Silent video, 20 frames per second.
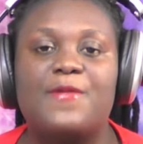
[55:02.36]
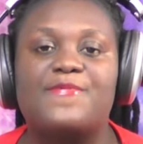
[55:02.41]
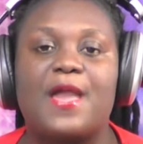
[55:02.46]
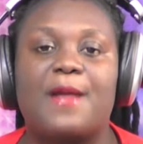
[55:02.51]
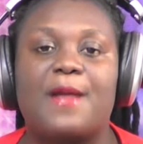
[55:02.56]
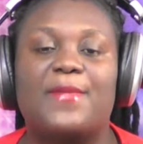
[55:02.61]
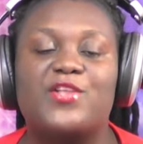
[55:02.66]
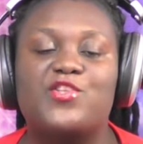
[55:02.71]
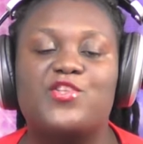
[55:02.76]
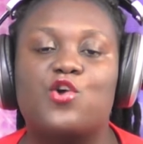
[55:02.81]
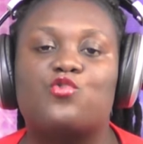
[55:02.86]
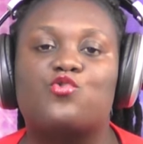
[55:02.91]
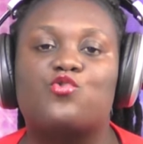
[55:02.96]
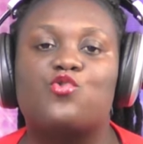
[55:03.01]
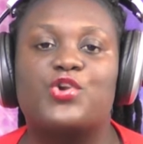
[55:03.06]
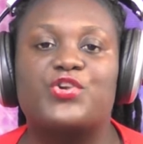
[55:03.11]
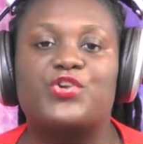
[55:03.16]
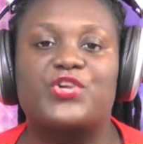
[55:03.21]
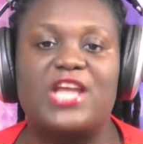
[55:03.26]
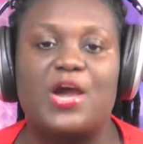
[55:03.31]
among your
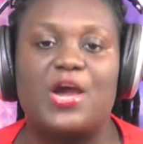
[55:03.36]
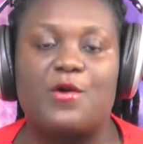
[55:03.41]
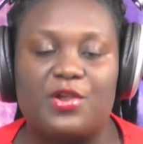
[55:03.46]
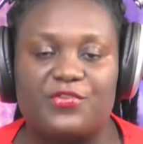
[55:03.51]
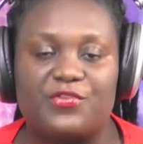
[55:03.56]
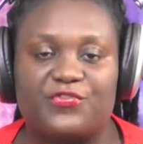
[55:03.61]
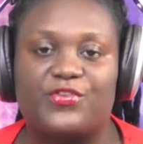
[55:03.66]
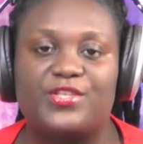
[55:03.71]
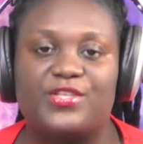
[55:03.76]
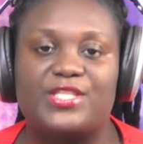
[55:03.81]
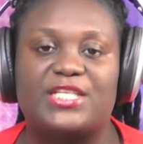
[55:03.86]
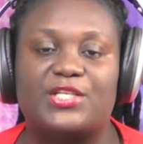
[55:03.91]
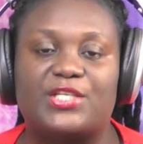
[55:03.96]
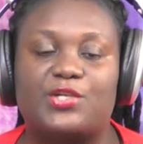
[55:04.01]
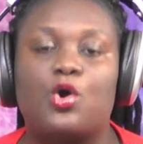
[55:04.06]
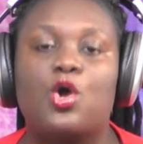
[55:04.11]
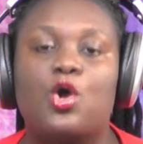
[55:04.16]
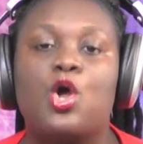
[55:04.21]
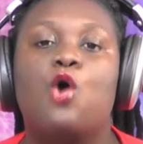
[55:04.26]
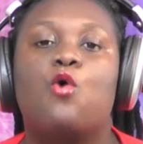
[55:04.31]
corner in the Washington,
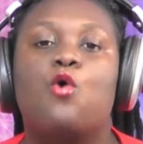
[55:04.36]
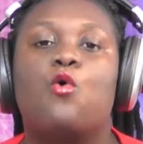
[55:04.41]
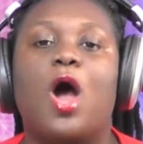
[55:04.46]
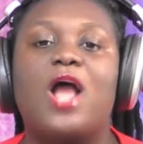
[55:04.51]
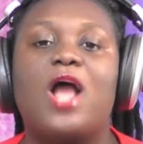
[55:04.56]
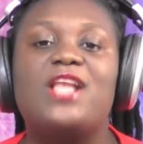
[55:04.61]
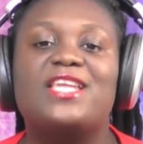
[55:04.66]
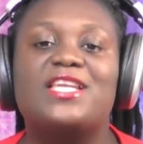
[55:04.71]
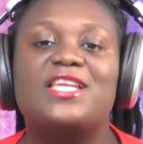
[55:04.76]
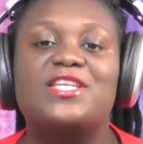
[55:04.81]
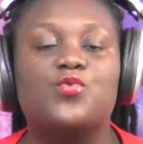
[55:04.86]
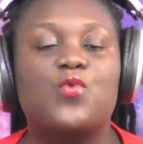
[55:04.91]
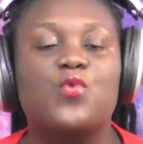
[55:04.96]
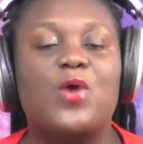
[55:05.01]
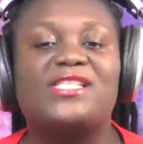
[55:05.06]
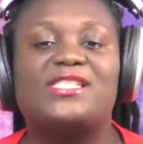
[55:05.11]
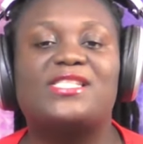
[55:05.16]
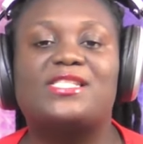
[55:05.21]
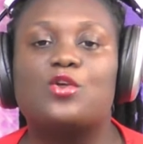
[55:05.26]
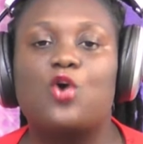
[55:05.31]
no, what didn't
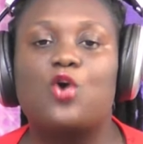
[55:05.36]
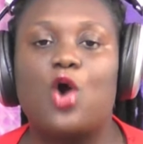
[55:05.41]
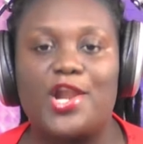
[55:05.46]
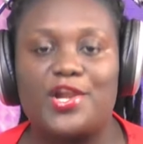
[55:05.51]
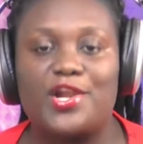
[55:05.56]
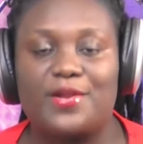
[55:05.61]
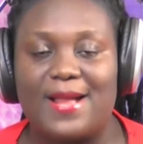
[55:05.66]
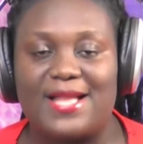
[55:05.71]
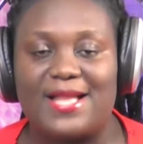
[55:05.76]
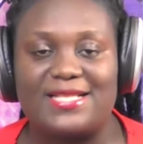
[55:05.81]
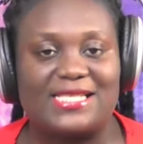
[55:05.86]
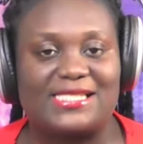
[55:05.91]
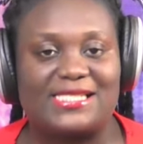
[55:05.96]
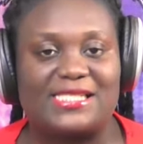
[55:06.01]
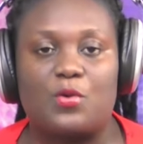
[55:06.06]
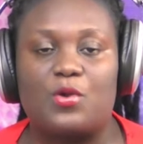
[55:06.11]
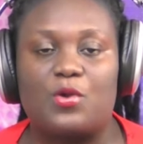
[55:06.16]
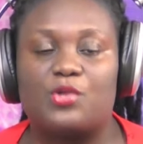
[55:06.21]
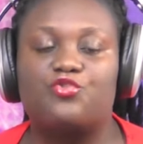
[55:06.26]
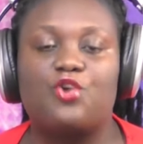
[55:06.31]
was still one of my just
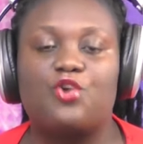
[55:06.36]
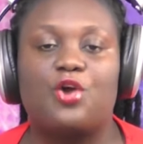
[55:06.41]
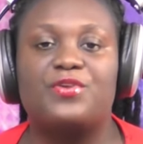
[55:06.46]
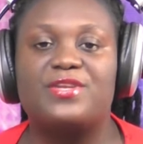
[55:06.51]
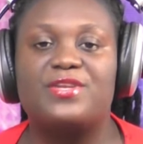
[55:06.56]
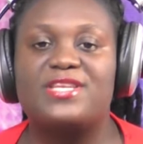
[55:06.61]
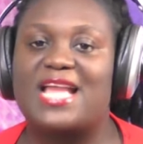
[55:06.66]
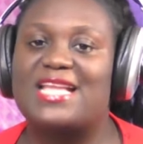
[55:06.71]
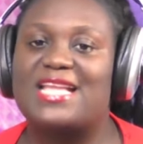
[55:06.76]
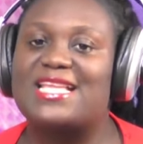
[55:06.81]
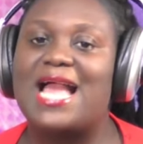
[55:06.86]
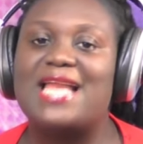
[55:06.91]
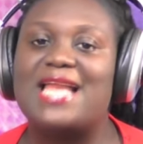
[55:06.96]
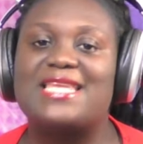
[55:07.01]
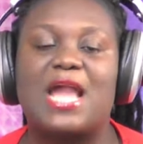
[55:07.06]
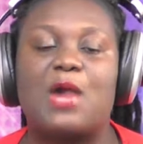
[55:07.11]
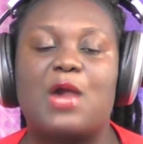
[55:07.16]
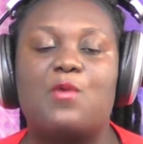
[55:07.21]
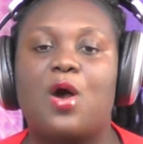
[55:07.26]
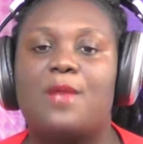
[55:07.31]
I was running the
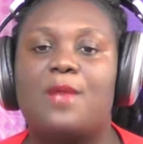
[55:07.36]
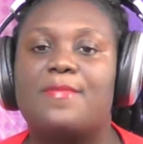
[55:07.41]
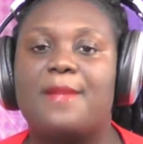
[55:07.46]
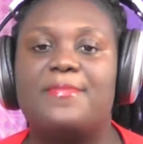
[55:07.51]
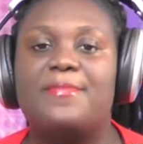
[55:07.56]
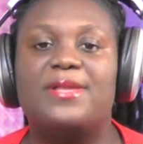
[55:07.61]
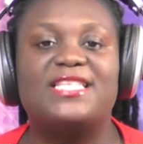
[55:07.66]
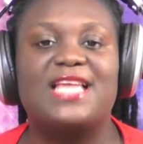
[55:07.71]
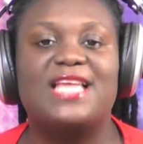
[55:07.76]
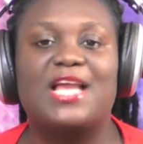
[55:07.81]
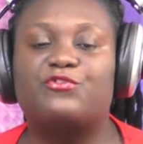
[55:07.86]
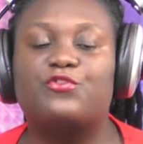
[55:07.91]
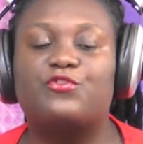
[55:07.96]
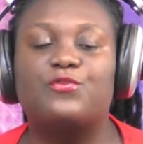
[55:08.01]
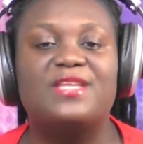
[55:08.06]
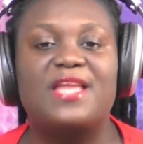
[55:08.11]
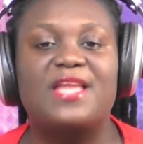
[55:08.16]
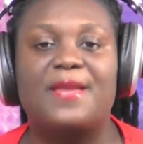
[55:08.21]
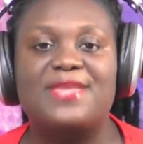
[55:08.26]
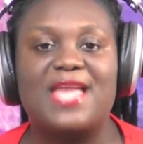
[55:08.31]
yadia wababa dia
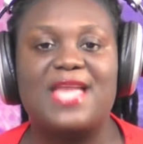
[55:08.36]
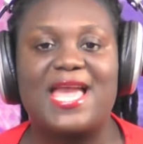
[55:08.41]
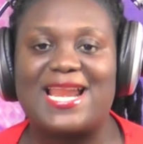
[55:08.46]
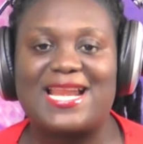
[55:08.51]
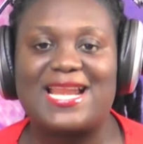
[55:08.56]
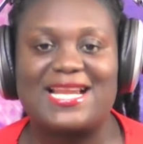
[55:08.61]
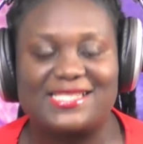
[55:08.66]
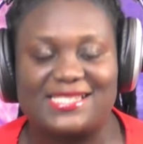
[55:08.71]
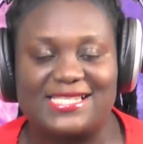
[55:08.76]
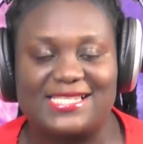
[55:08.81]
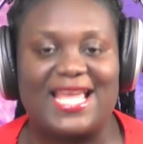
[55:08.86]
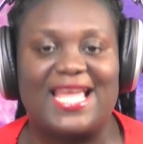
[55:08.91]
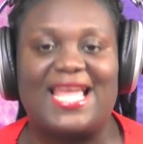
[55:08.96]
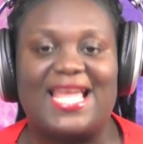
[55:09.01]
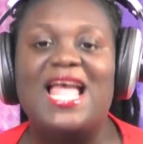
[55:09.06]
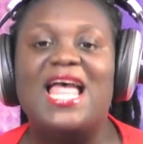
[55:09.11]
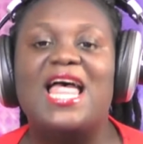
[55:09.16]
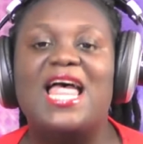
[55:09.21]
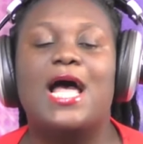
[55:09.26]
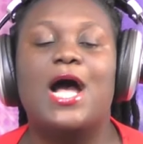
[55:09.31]
tomb the biara
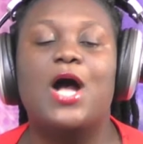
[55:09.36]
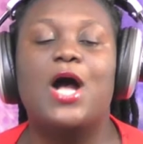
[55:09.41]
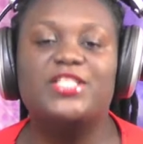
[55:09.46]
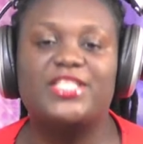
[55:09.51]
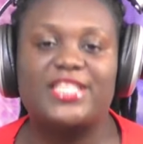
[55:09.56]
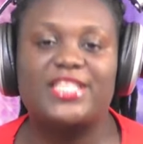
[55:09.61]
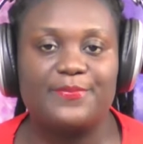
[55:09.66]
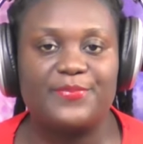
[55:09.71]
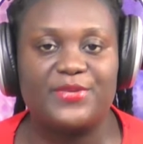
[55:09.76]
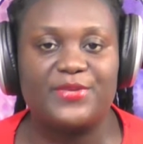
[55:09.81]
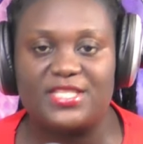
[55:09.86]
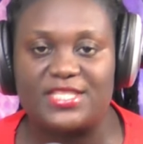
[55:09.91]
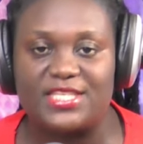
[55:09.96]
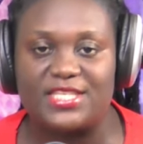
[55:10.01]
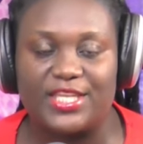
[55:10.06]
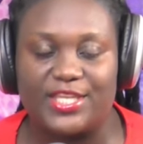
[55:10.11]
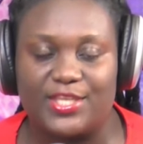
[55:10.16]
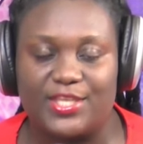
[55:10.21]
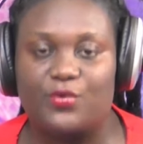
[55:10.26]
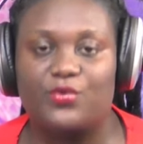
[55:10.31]
say, LGBTQ
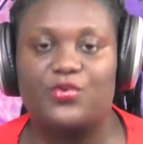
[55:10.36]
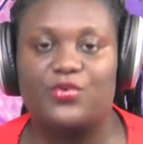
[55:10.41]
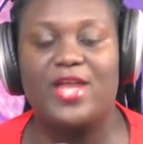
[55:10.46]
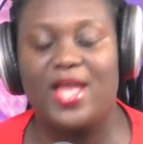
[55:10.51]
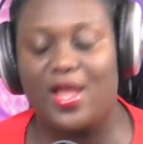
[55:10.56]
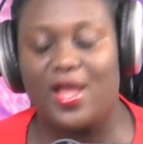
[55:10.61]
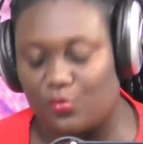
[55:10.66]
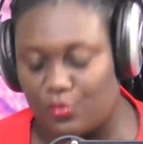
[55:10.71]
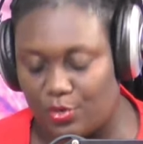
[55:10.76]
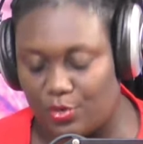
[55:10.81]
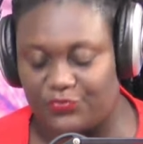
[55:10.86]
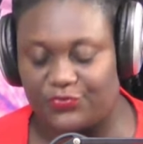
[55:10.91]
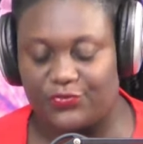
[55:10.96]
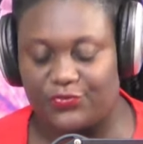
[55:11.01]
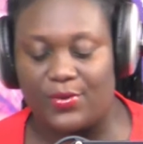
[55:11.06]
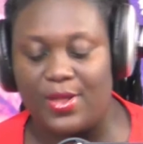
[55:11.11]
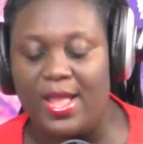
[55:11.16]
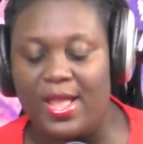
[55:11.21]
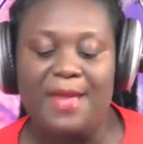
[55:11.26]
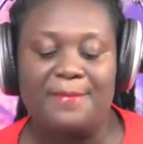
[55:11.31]
no and
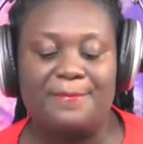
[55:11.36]
kwasho.